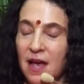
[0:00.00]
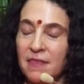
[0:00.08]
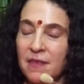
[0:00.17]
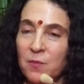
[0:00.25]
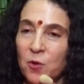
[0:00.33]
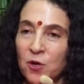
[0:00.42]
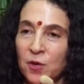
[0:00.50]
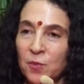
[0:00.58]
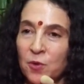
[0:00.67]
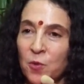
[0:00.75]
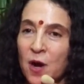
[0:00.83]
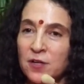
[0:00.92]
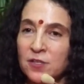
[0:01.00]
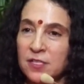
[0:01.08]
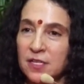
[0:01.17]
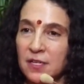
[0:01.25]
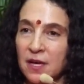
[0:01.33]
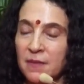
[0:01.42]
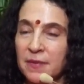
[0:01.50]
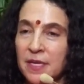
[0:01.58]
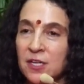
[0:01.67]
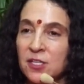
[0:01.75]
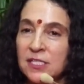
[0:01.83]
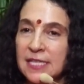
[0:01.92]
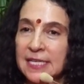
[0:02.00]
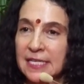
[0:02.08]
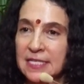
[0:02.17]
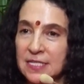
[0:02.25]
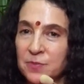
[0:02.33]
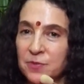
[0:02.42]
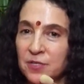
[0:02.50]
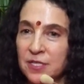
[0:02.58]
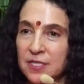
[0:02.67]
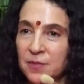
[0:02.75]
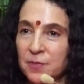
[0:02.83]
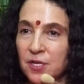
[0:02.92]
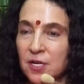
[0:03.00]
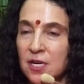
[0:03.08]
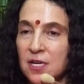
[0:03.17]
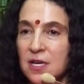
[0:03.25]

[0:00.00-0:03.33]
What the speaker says: And then more and more water is going to come here, it's going to get deeper and deeper.